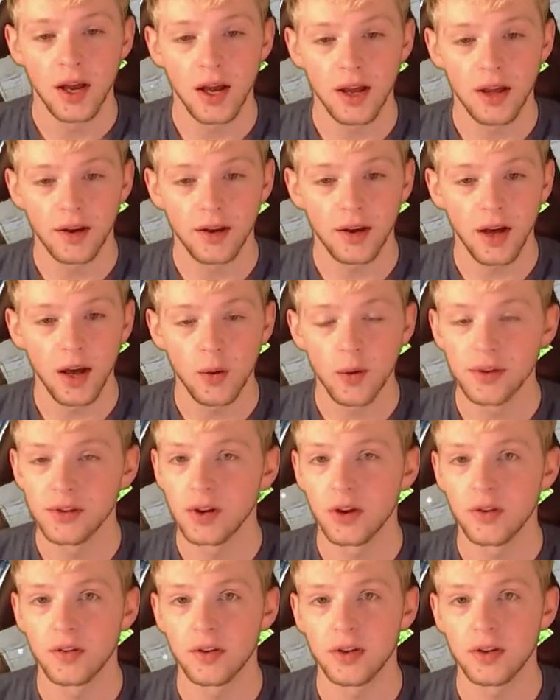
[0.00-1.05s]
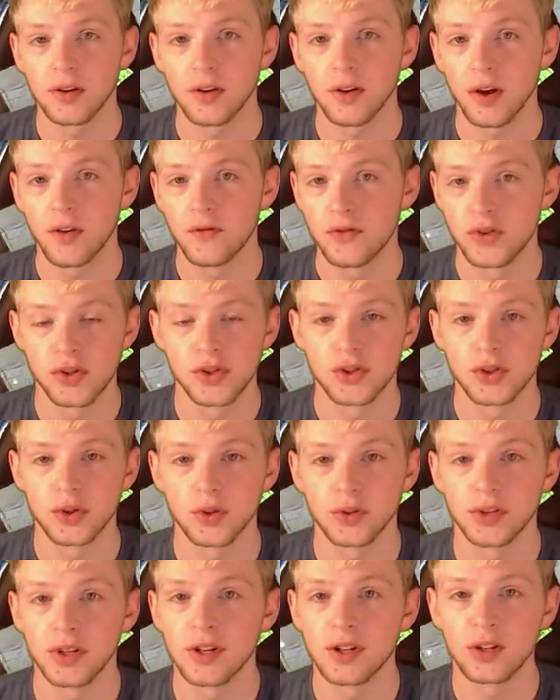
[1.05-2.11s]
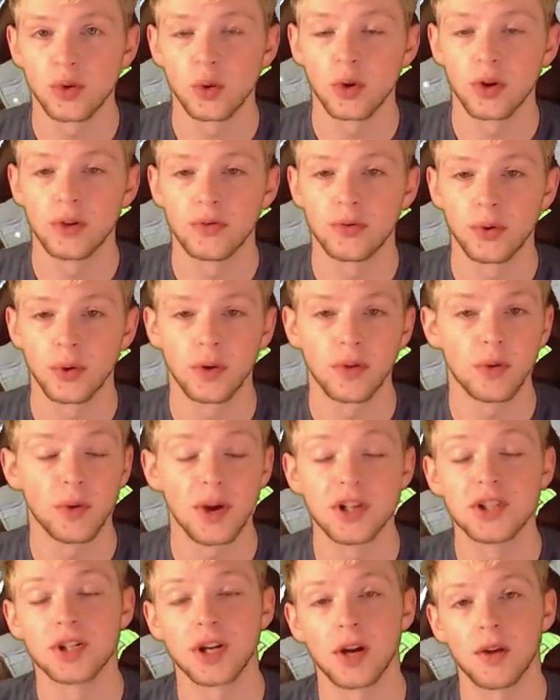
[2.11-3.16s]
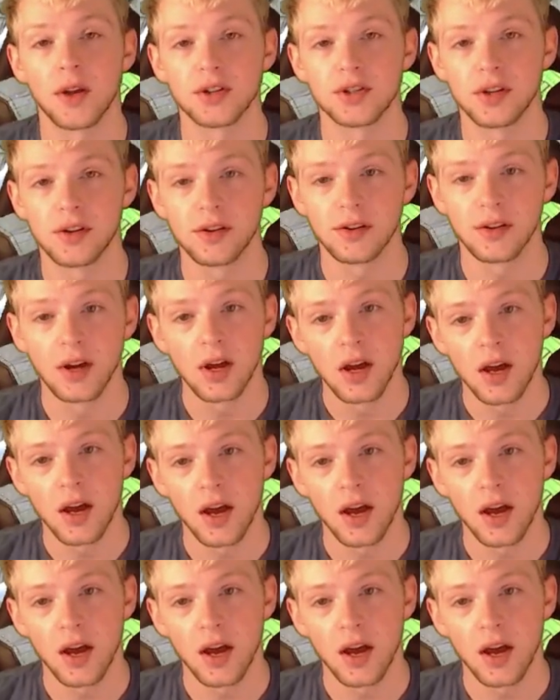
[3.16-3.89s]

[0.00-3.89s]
And I was on the official Discord for the Raid Shadow Legends,